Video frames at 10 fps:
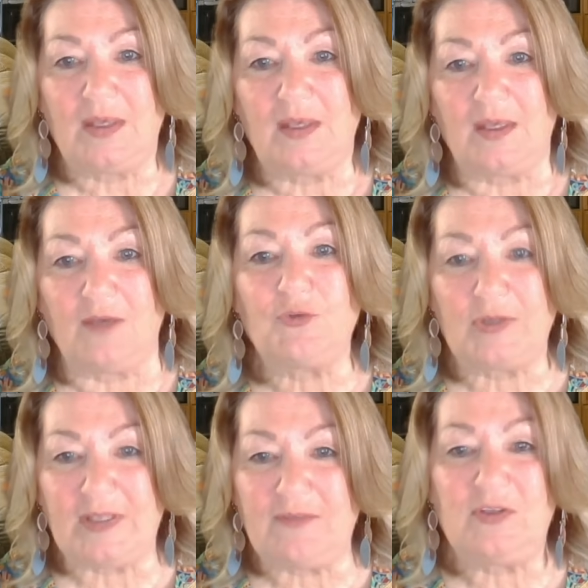if you're
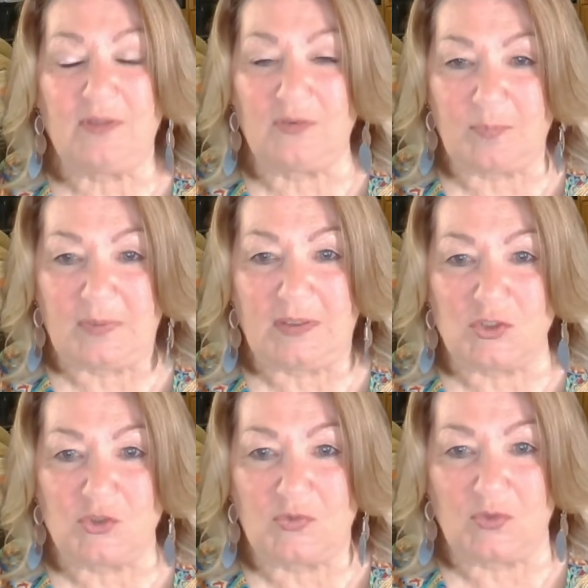leaving, it's
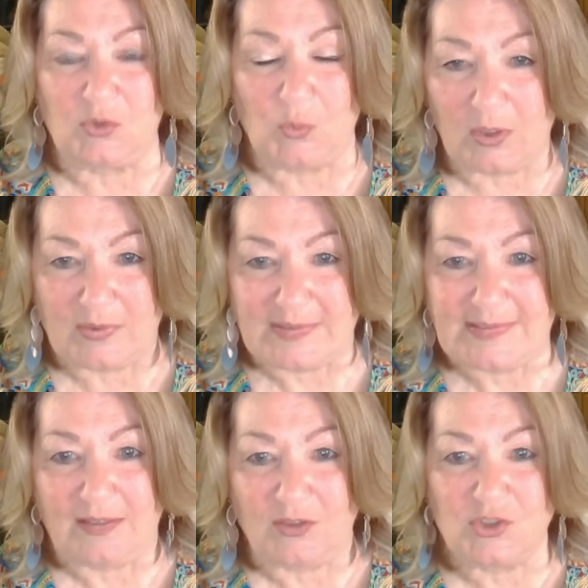because you are
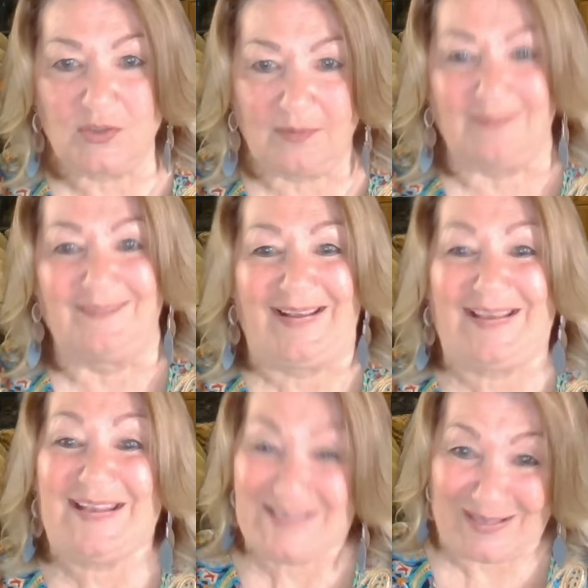intelligent. I
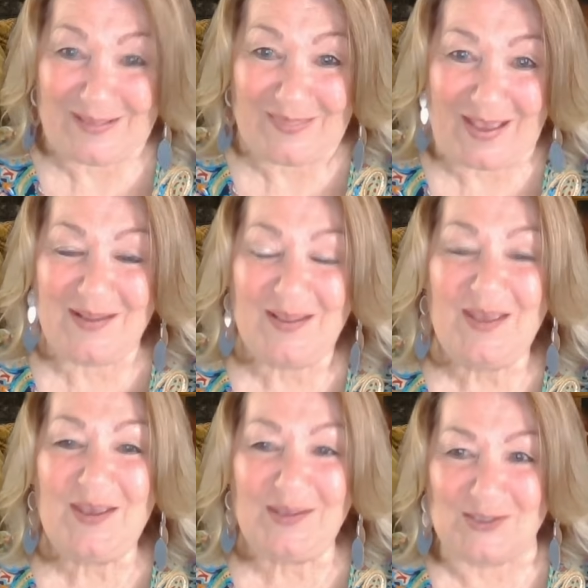can tell you that,
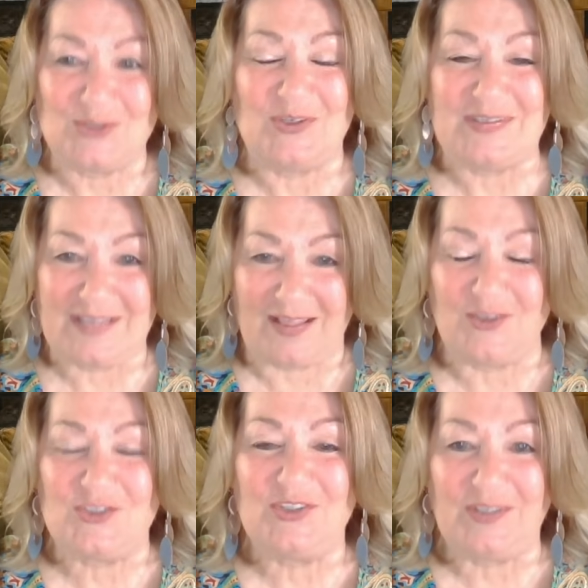because you're
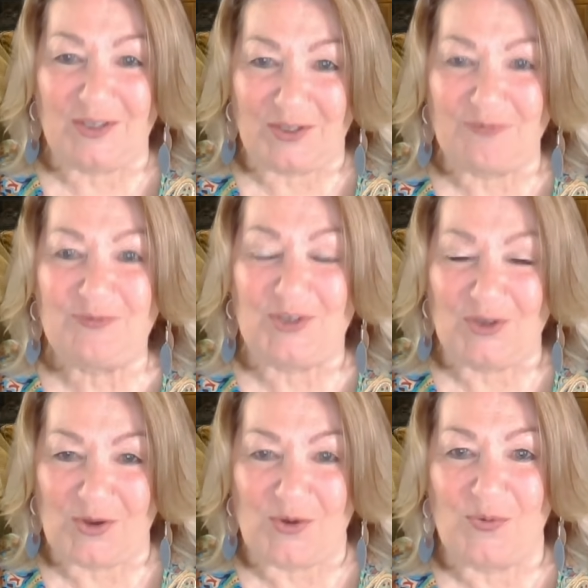intelligent enough to
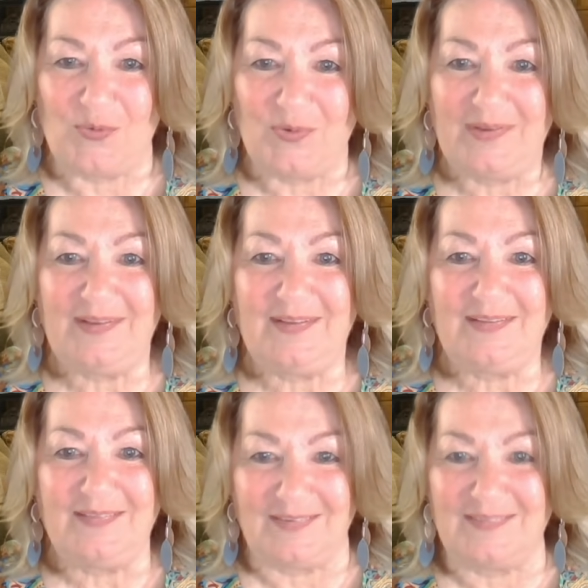know
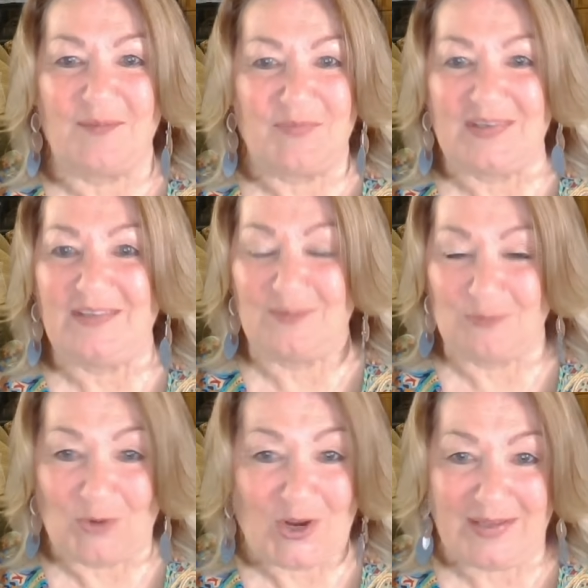that something
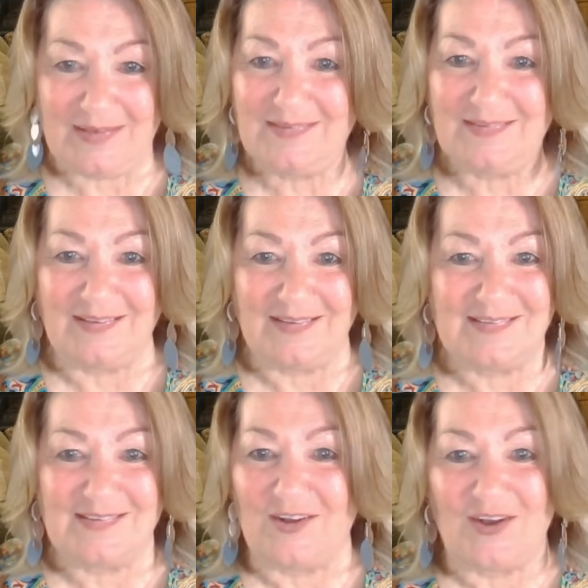isn't right, that
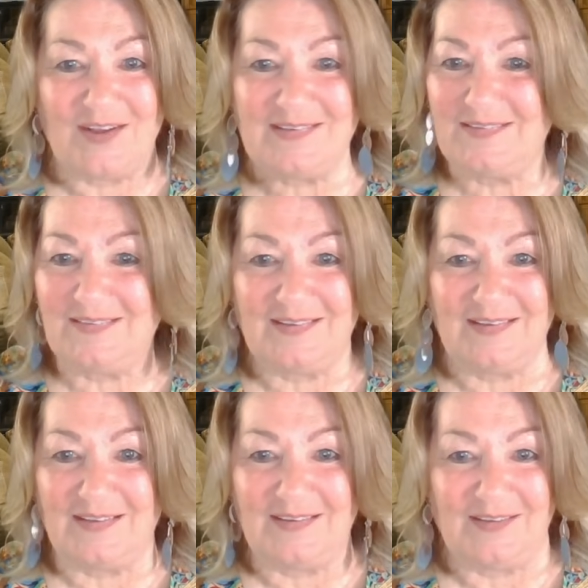it's not,
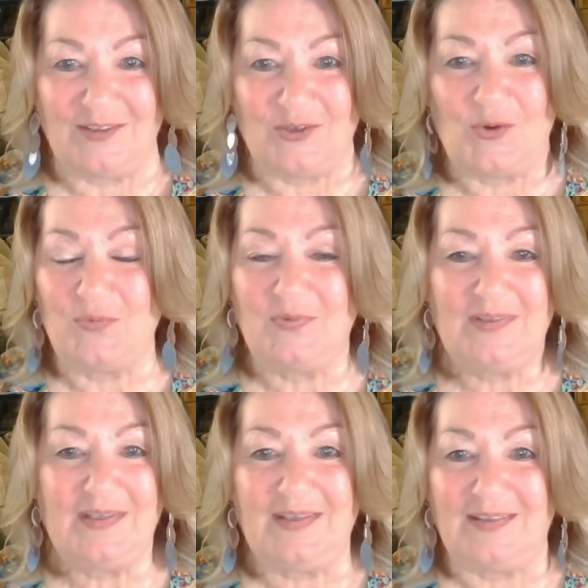
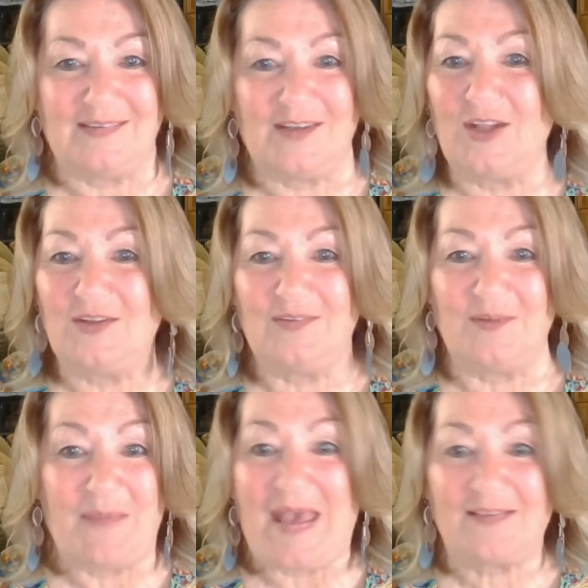it's not,
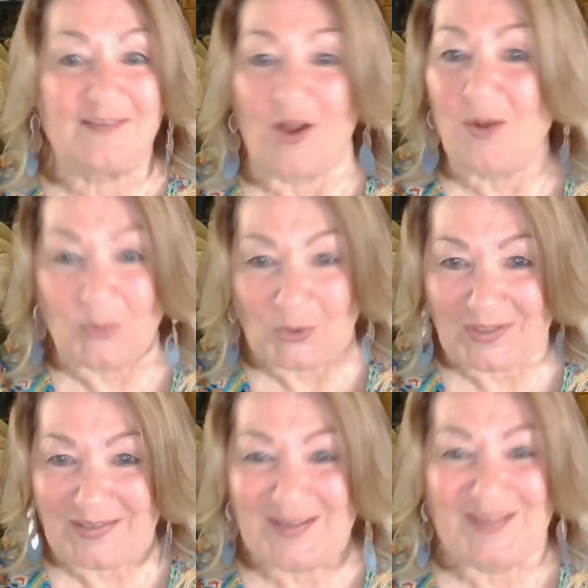the math's not
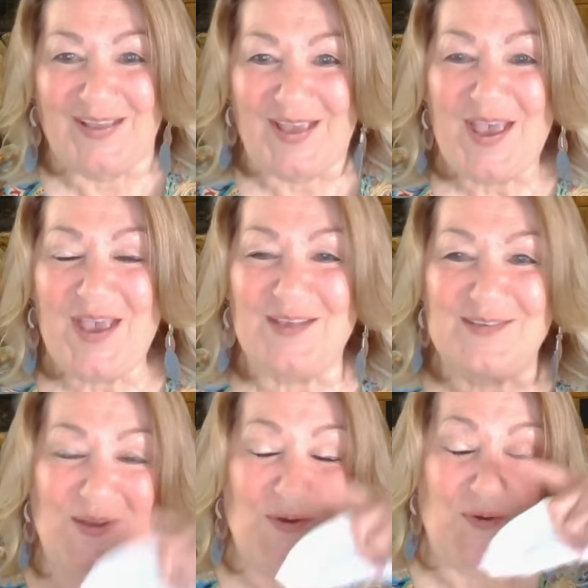working.
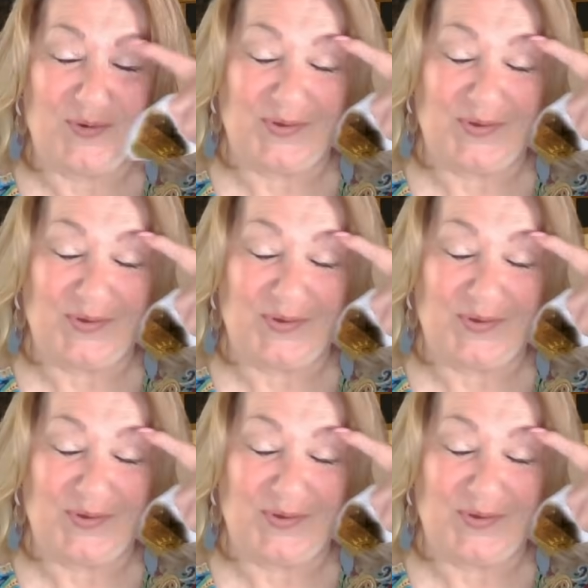so